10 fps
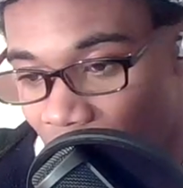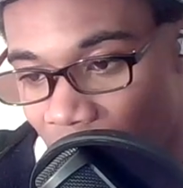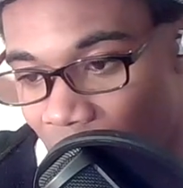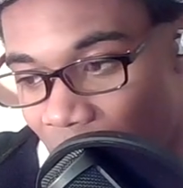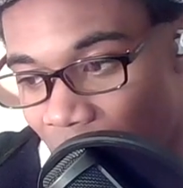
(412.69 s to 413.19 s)

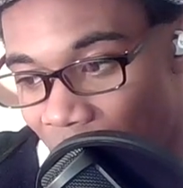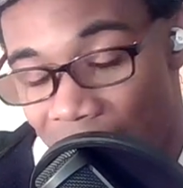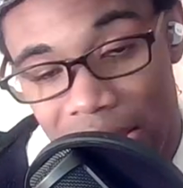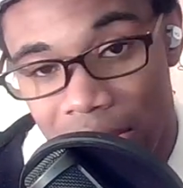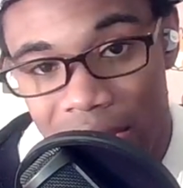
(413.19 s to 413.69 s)
Like,
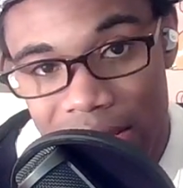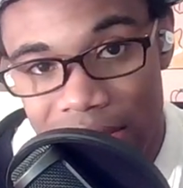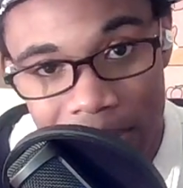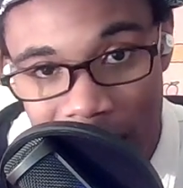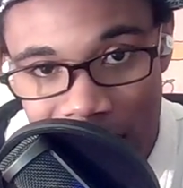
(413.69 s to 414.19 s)
I do that
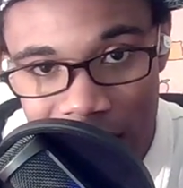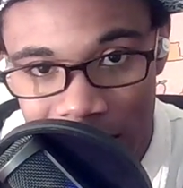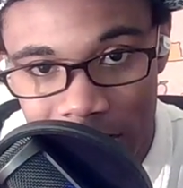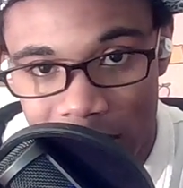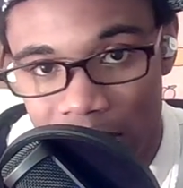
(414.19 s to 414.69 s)
to my
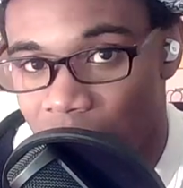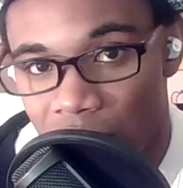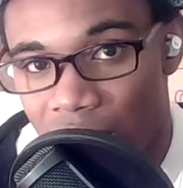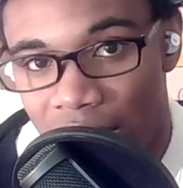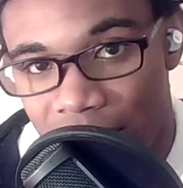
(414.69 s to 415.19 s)
animals
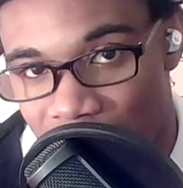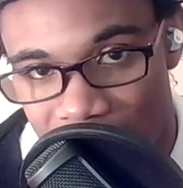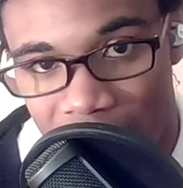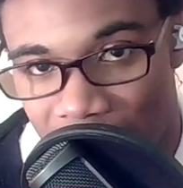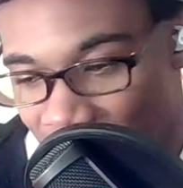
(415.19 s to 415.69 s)
majority of the
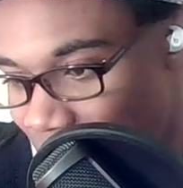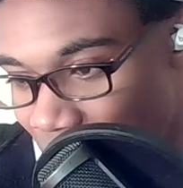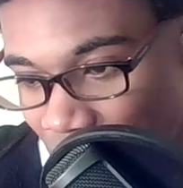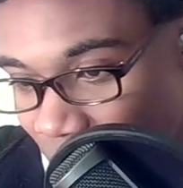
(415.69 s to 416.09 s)
time, except, you